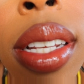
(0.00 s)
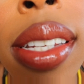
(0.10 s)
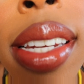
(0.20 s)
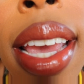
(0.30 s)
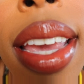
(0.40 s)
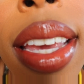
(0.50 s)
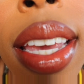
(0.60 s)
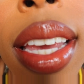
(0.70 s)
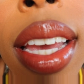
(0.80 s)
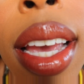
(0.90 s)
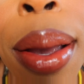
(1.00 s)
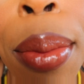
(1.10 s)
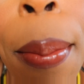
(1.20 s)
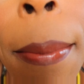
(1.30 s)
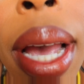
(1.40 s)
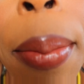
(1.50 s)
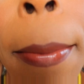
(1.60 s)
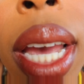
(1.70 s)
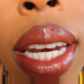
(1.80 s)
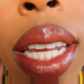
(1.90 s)
taking my
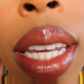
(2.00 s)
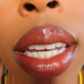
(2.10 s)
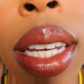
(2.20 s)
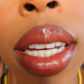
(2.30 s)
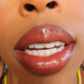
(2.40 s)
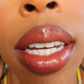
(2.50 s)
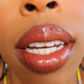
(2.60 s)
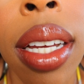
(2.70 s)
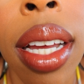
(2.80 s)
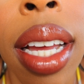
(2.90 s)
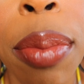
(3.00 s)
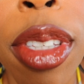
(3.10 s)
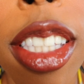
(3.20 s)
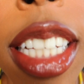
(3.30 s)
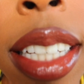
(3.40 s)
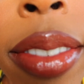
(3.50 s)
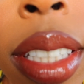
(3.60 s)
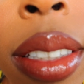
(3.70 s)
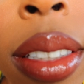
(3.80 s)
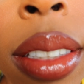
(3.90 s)
money. I'm sick of
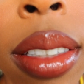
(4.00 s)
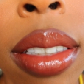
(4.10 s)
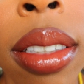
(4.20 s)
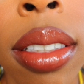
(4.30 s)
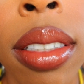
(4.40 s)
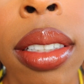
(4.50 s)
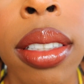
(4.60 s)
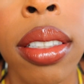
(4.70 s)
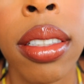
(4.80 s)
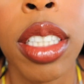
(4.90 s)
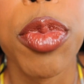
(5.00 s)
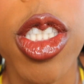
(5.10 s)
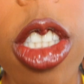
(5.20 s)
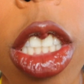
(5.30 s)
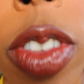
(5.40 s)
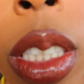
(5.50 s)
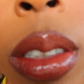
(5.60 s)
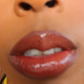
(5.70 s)
it. I'm sick of it.